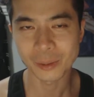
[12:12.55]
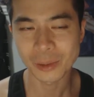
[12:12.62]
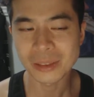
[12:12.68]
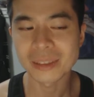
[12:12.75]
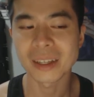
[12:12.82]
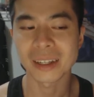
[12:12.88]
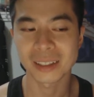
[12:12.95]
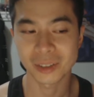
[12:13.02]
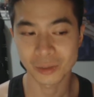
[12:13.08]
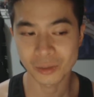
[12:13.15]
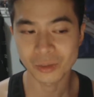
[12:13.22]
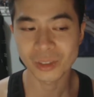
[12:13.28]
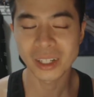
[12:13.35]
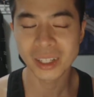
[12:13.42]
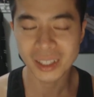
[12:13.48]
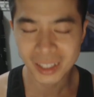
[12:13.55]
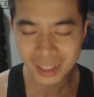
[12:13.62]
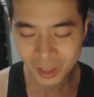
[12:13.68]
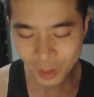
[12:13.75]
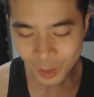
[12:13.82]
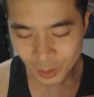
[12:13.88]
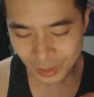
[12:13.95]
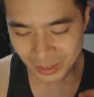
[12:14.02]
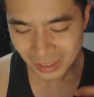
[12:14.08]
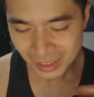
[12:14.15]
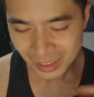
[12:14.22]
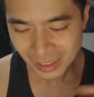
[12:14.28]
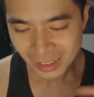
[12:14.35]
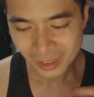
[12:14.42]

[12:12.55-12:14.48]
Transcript: It was like really close,